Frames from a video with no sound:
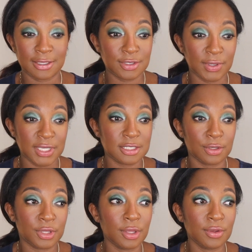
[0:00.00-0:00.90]
So I sell
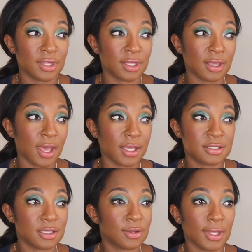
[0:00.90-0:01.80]
clothing, I
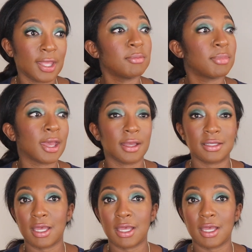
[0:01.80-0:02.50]
sell handbags,